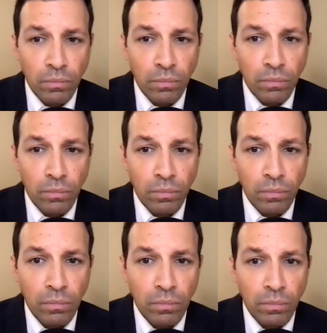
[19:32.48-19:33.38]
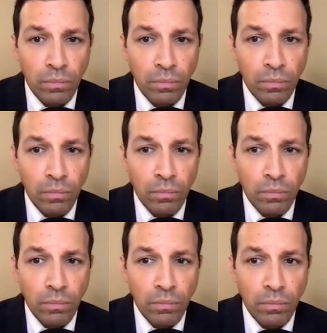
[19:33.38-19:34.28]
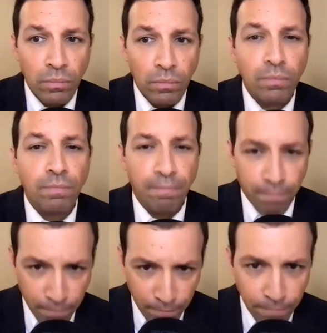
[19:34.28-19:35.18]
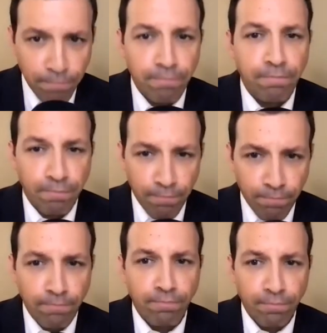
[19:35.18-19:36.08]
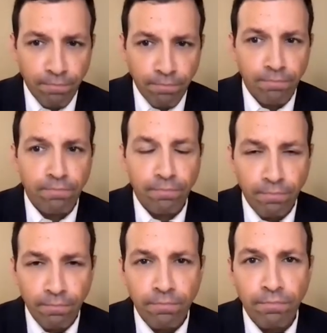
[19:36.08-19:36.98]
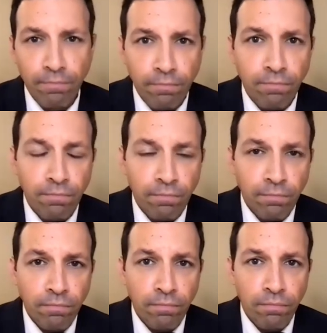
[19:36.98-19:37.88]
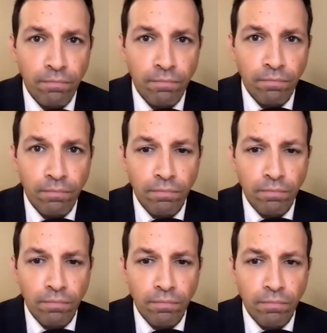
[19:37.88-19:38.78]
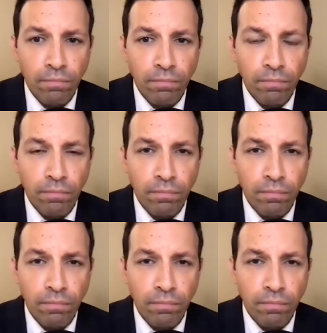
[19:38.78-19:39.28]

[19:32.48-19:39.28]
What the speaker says: (silent)